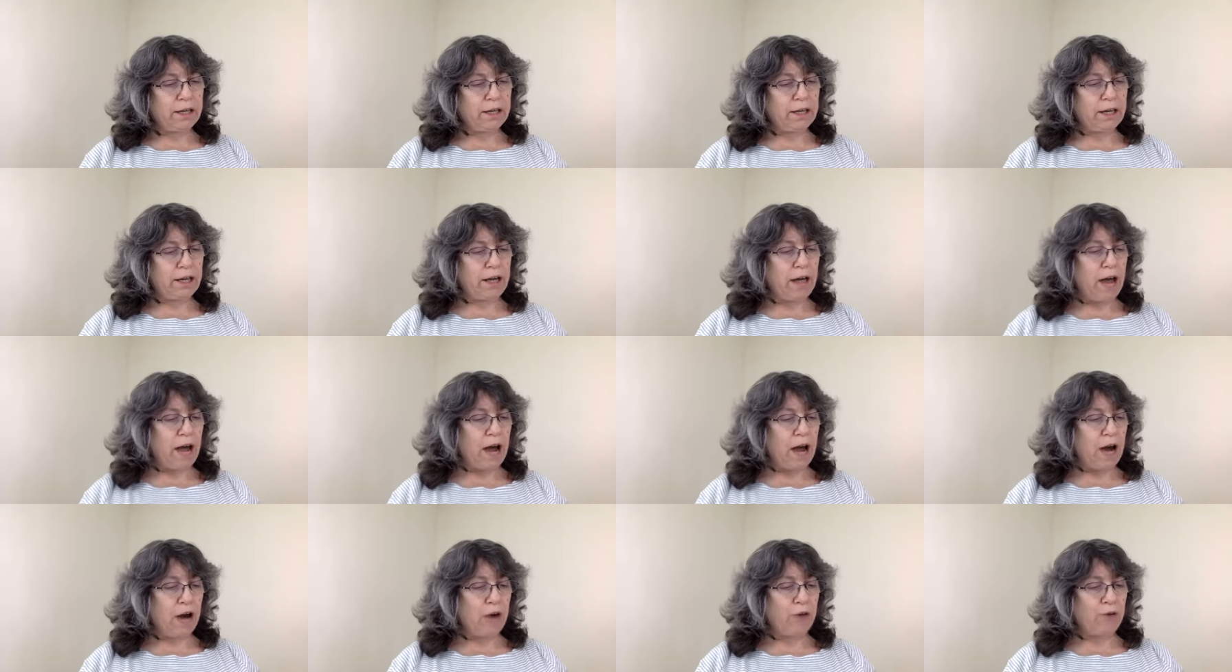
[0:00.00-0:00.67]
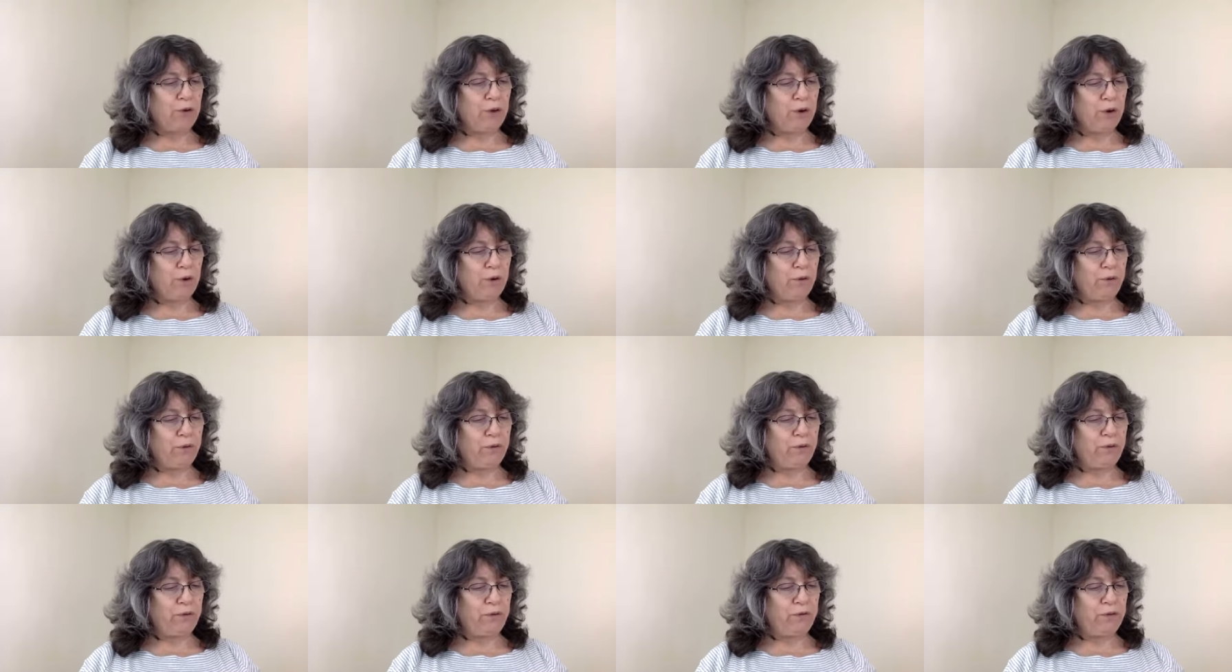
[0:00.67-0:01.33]

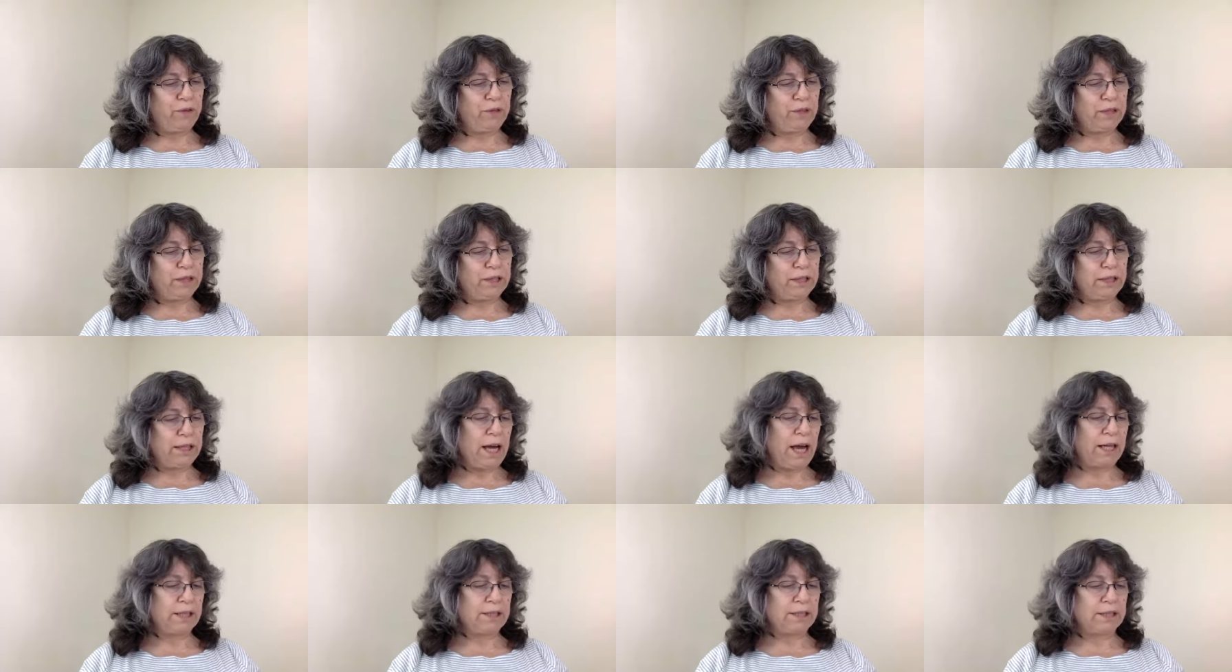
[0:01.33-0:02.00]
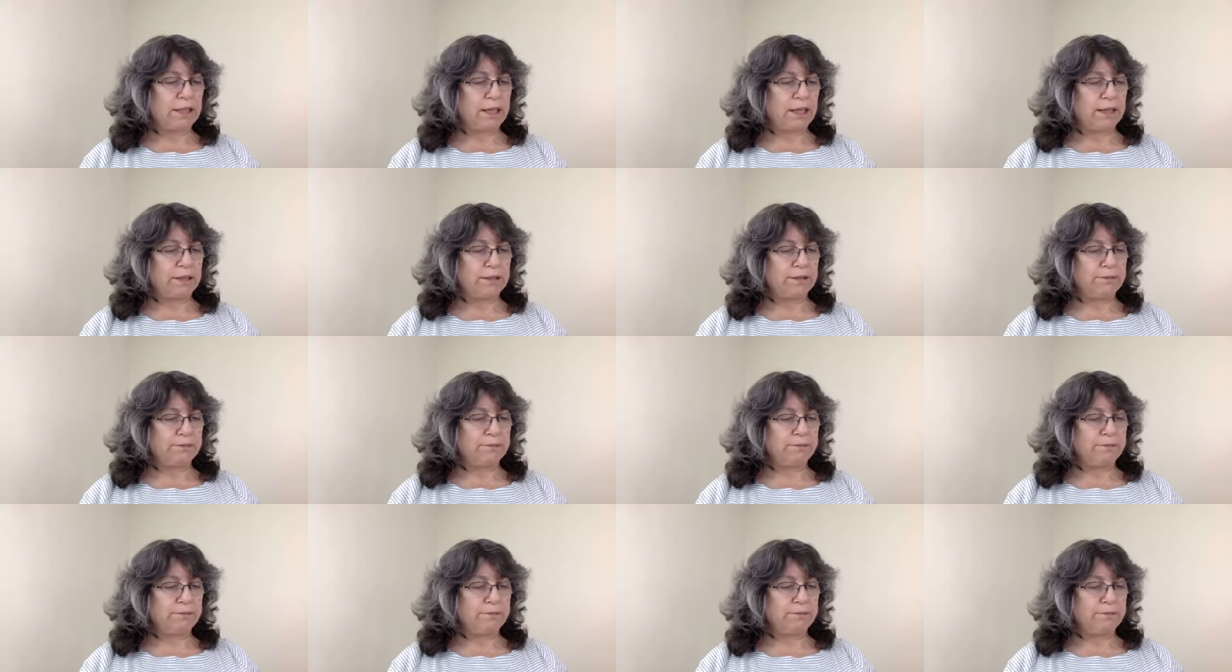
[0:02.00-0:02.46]
caryophyllata.